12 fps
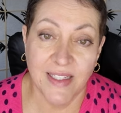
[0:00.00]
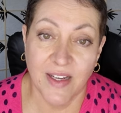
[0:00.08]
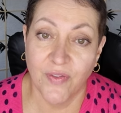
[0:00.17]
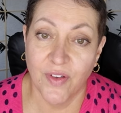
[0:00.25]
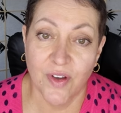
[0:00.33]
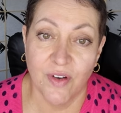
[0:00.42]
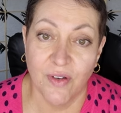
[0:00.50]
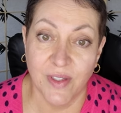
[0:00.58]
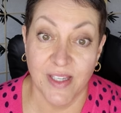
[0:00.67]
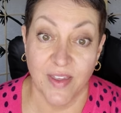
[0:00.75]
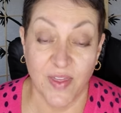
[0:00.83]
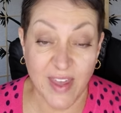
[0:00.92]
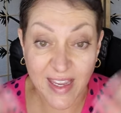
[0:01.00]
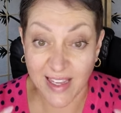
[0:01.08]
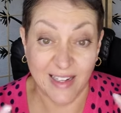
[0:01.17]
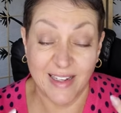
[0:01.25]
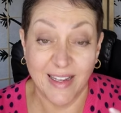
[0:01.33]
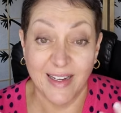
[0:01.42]
difficult to think
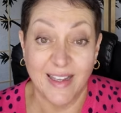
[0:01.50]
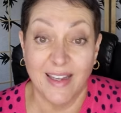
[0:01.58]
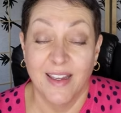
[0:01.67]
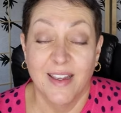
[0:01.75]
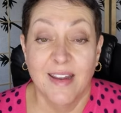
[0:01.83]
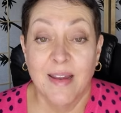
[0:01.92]
clearly